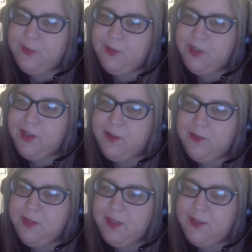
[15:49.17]
truly
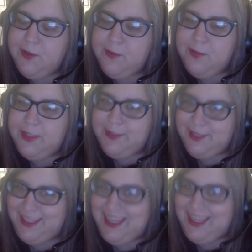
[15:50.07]
goes past noon
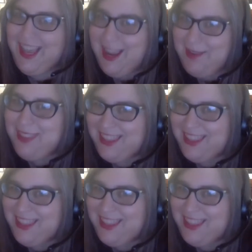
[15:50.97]
Pacific time, that